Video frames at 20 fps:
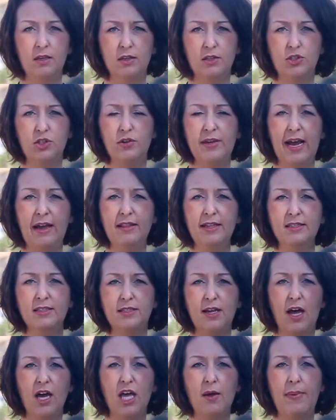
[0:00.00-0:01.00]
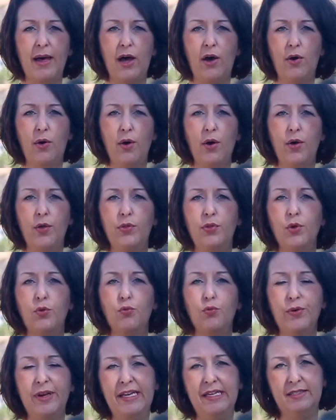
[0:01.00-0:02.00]
So now let's talk about the
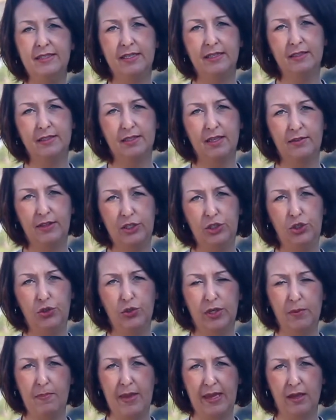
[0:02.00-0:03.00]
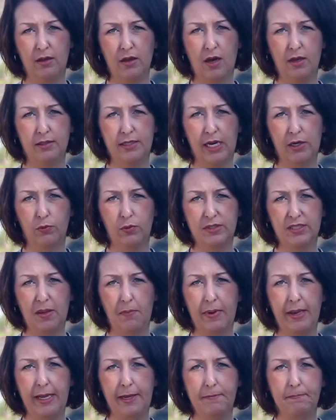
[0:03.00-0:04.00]
reasons that you could make a contact with
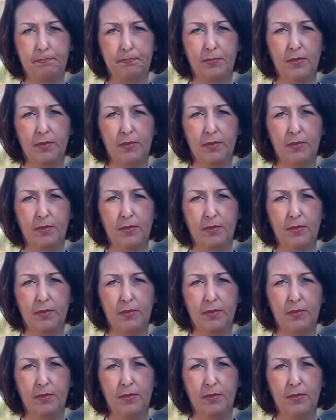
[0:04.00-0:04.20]
somebody.